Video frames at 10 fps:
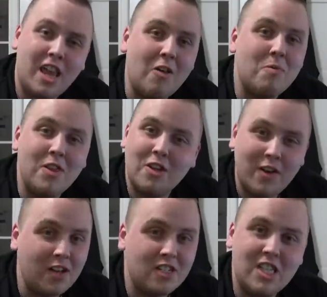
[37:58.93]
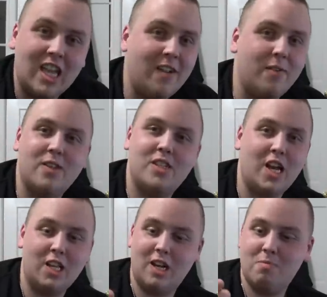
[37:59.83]
That would be the craziest thing ever, this
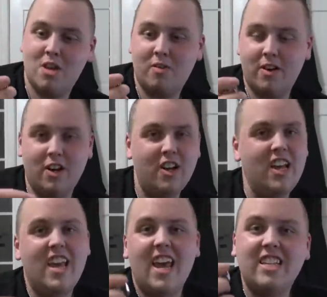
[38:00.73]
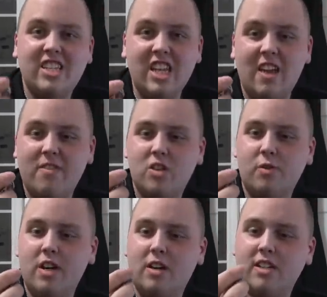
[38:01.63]
thing ended up being real. And see if it's
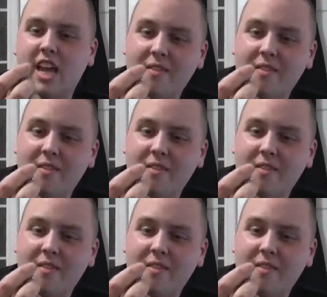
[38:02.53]
real, because